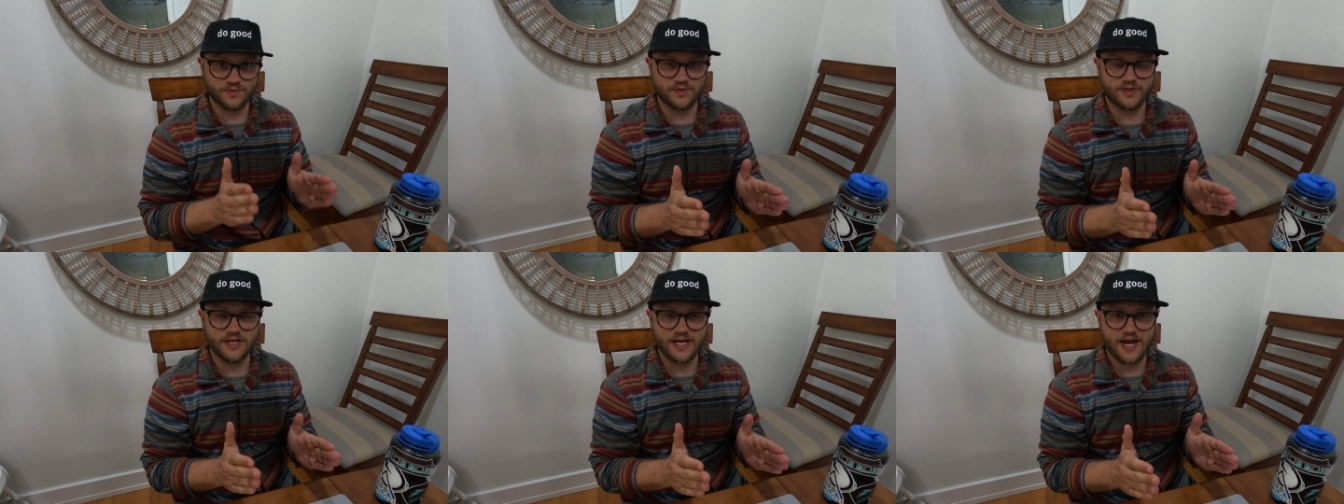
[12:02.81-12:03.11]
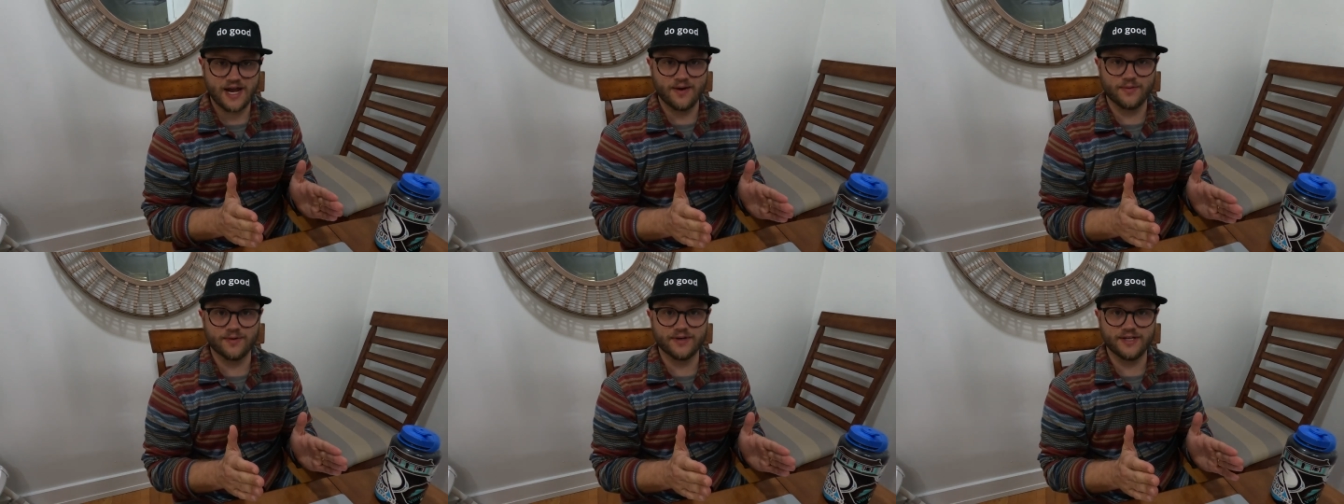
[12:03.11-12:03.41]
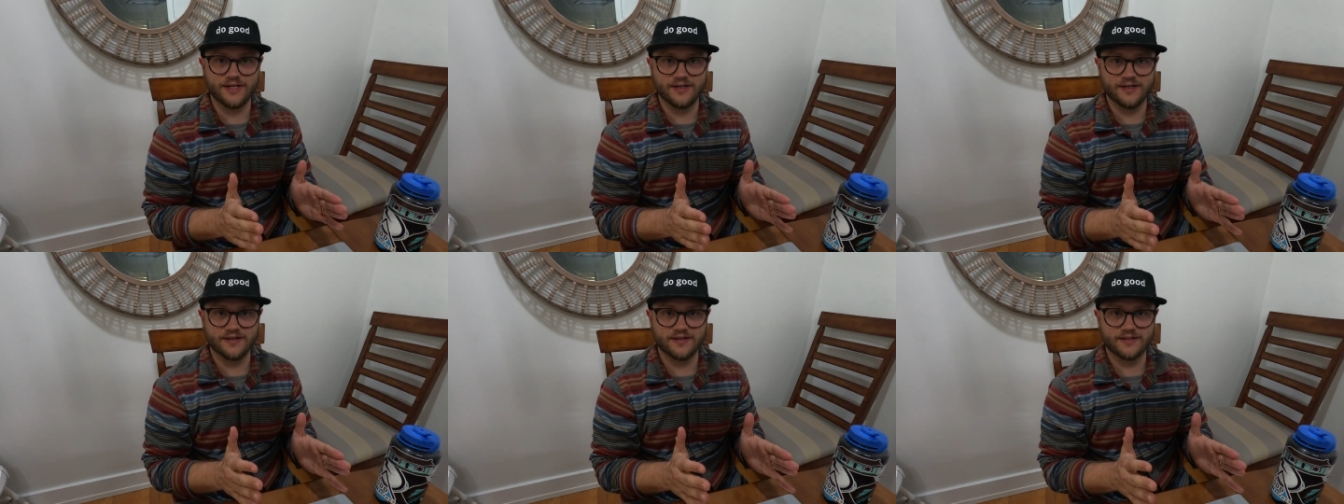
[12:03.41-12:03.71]
one hour
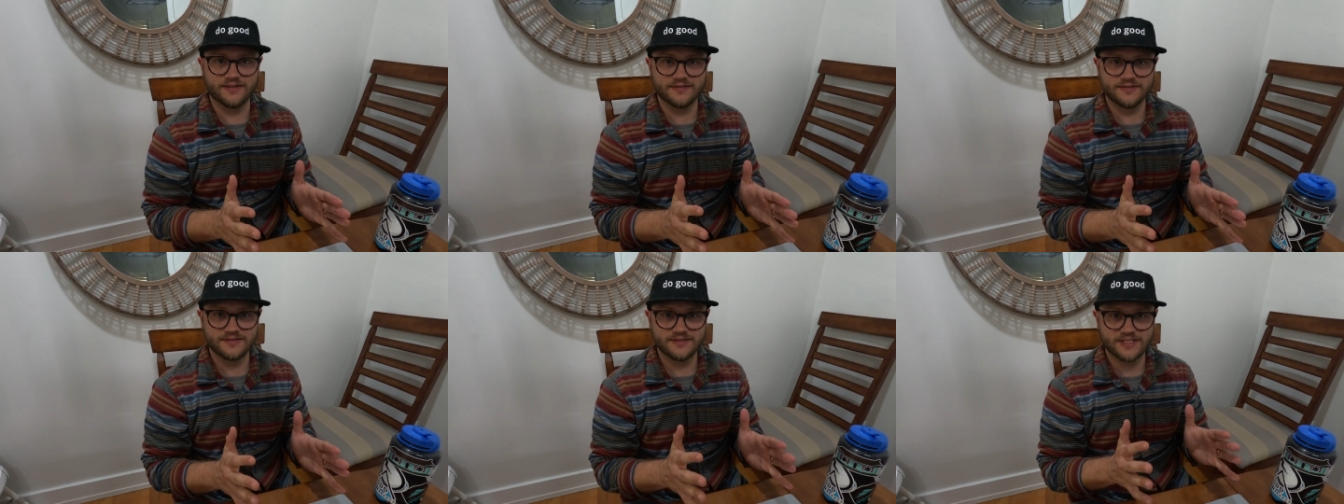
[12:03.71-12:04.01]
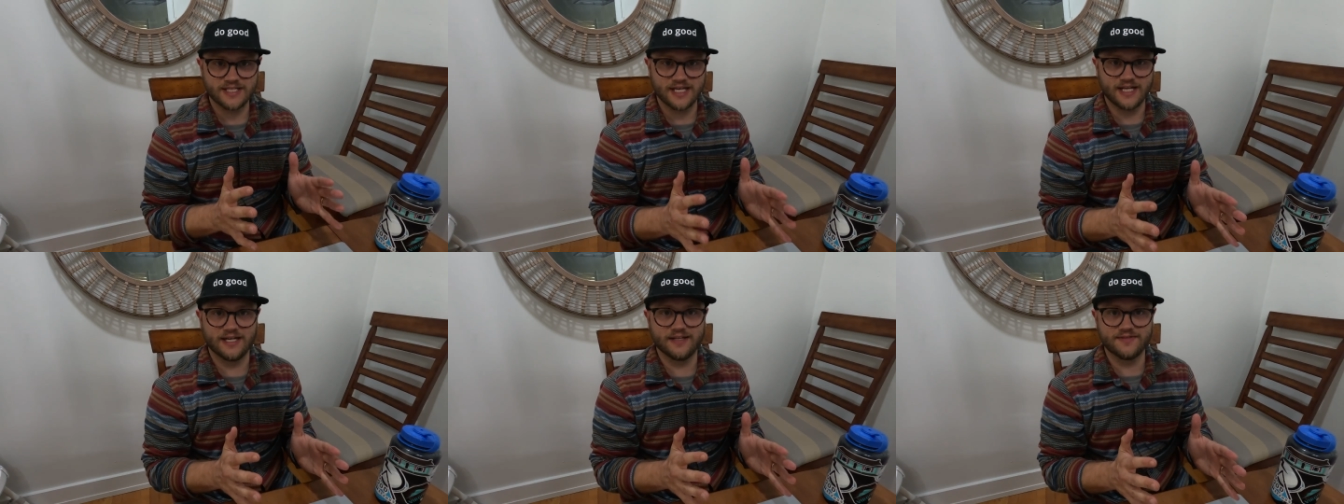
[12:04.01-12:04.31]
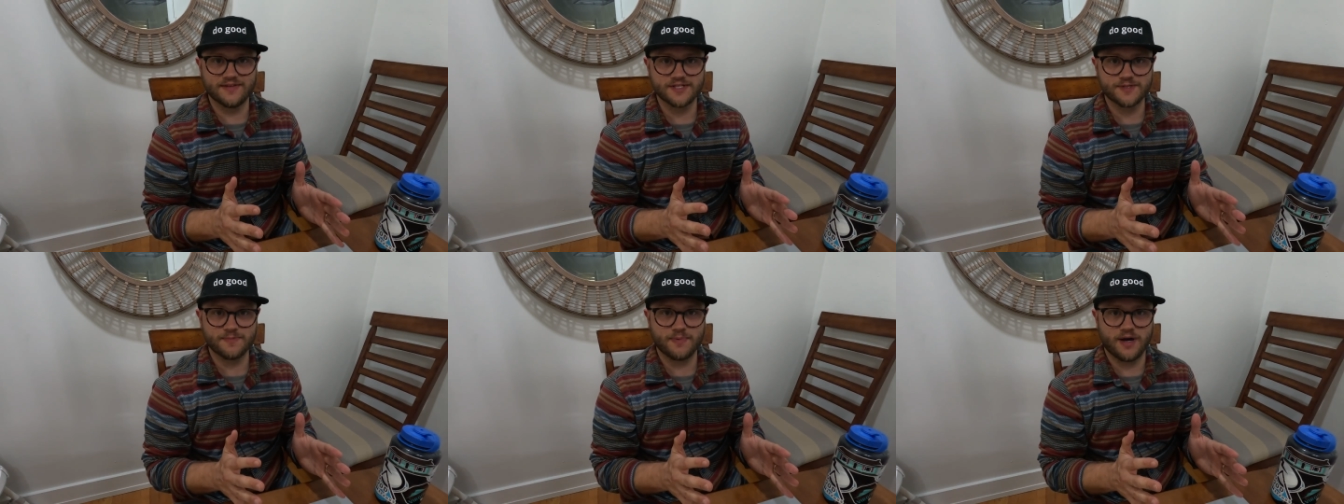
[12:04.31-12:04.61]
here to
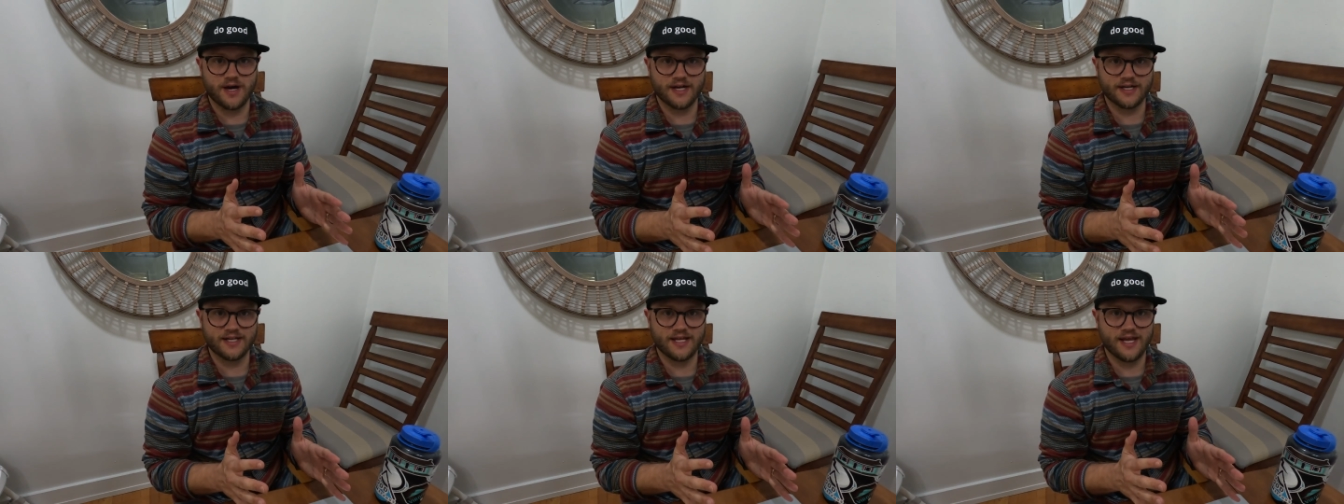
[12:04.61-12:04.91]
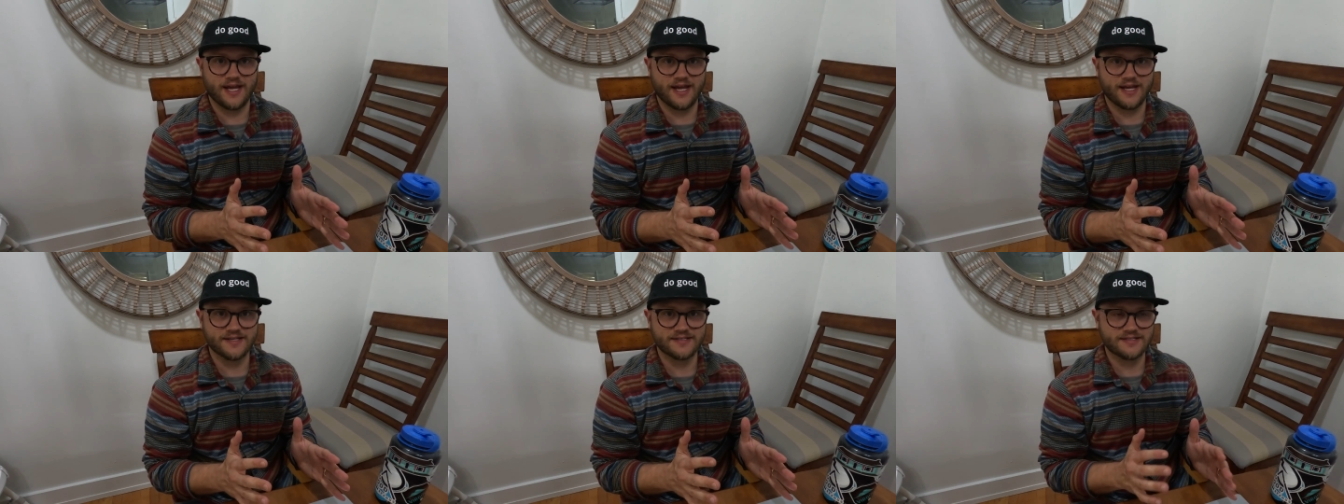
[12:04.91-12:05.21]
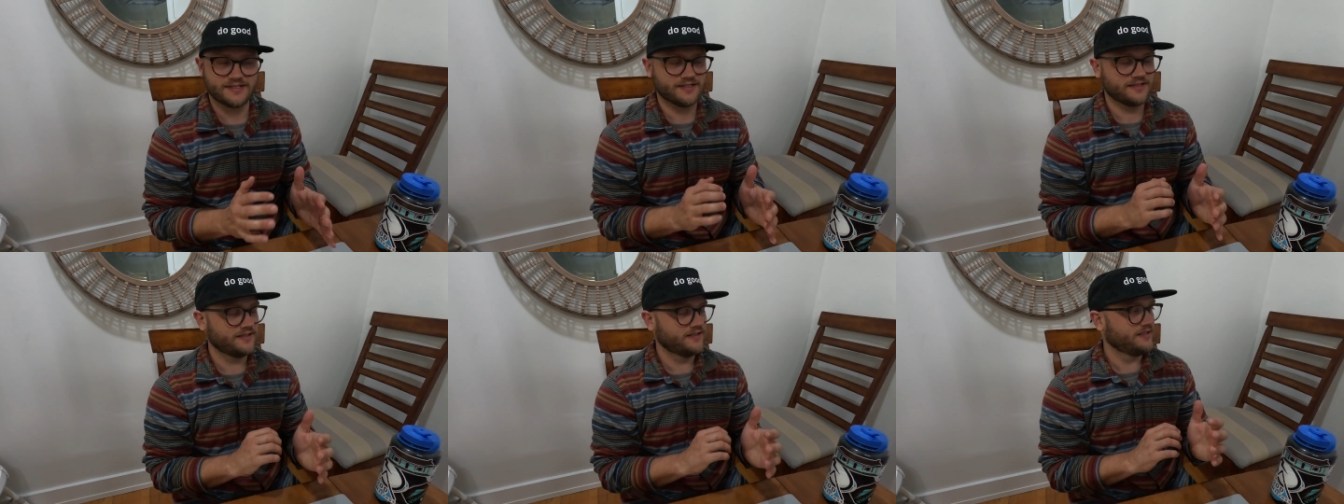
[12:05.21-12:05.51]
edit this
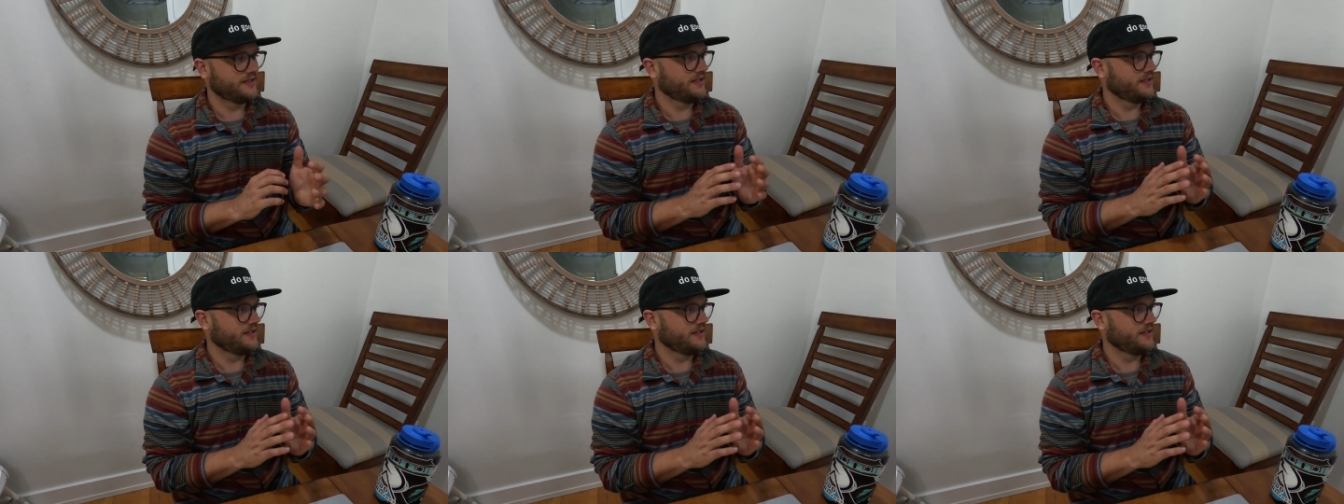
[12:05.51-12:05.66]
podcast.